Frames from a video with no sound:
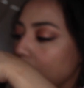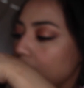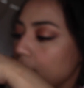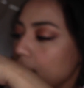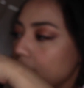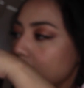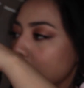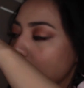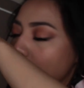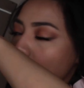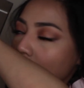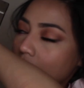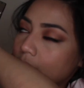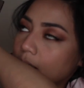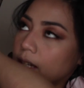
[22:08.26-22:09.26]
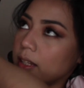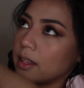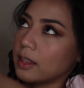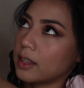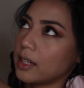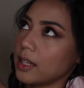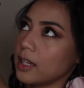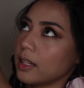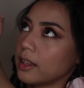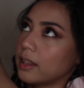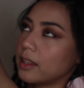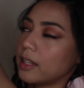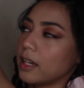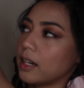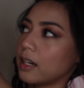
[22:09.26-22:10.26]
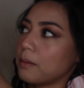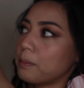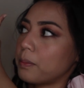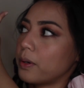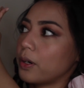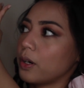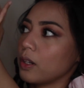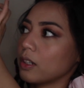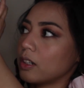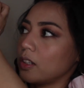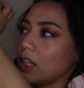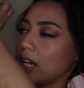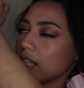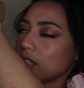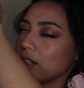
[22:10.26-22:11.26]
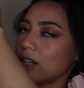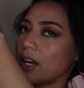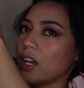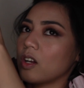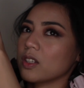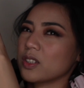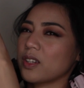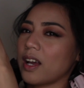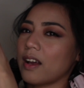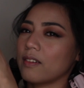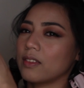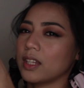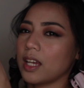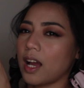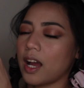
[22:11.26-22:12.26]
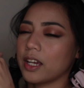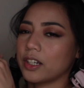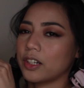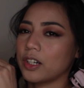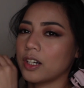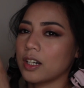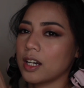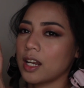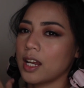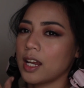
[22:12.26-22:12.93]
This is, I think, their pearl collection. I also have the iron,